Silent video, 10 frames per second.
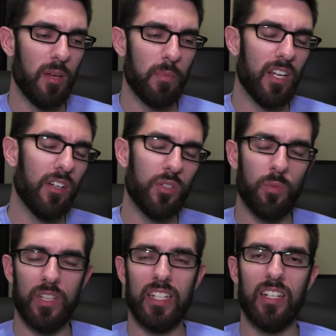because
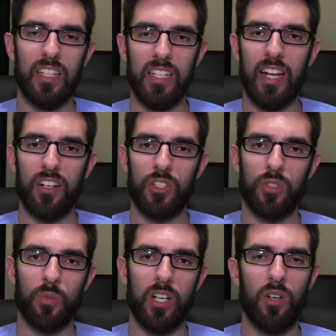with the Elite
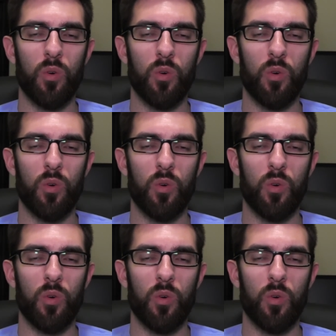X3,